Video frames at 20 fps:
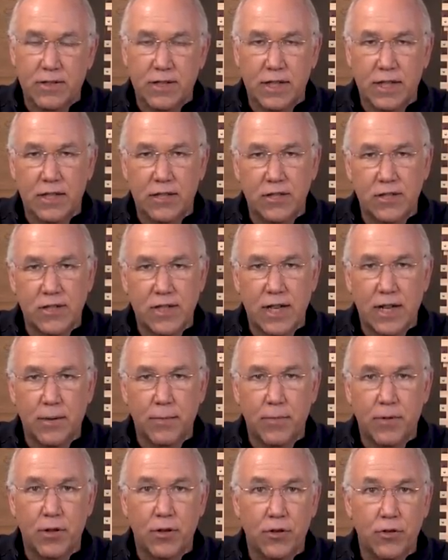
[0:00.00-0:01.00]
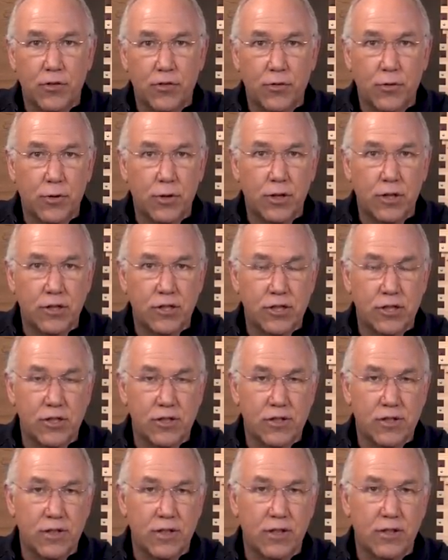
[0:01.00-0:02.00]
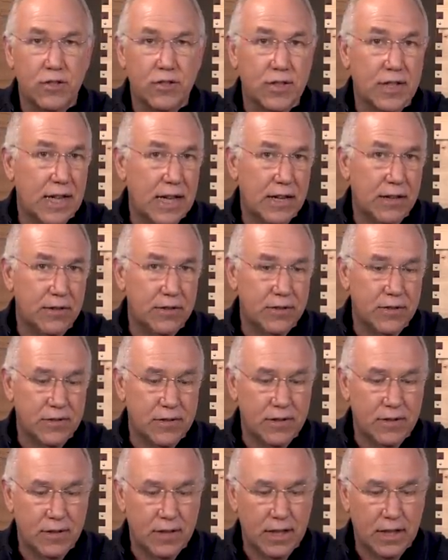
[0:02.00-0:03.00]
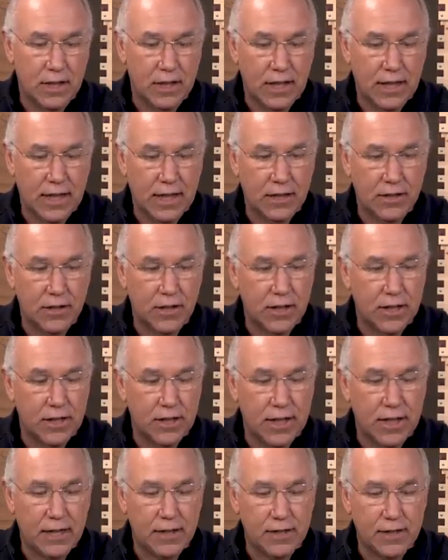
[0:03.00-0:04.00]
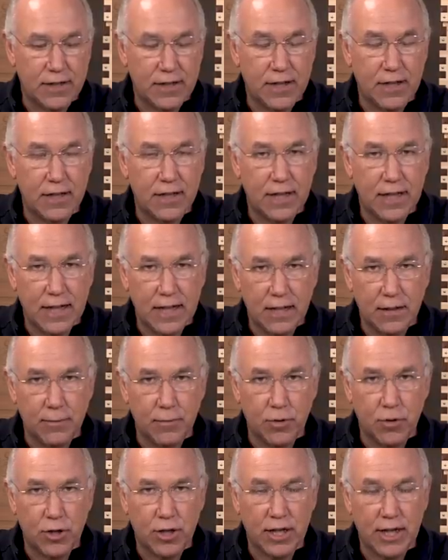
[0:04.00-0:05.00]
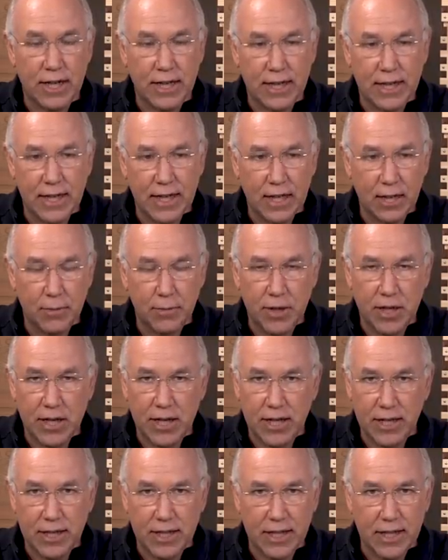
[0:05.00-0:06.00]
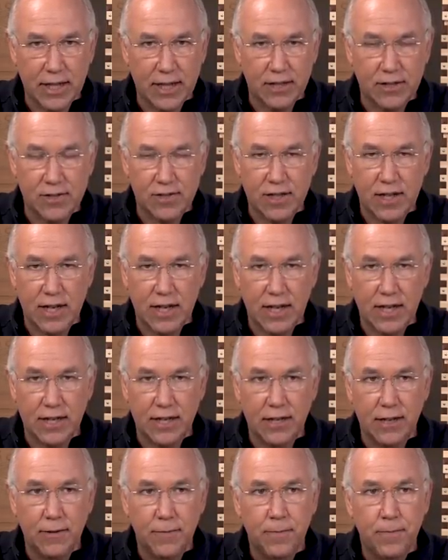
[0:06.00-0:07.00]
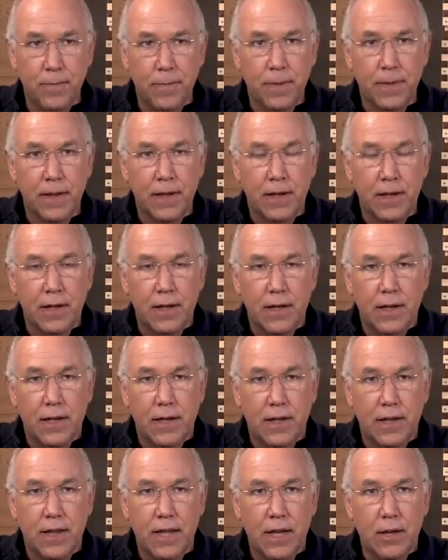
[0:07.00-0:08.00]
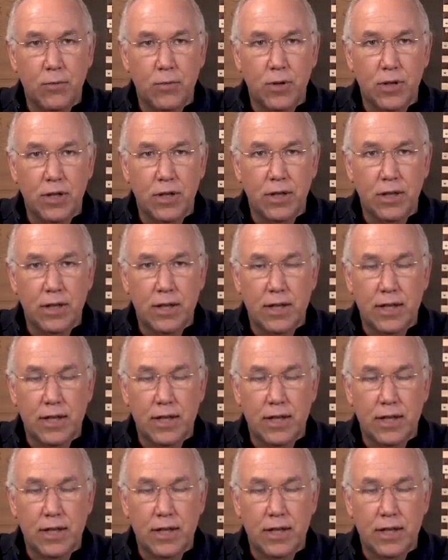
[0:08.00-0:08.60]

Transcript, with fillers: to intercept those foragers, those scouts that land on that uh, landing board and they get by and they get inside, they will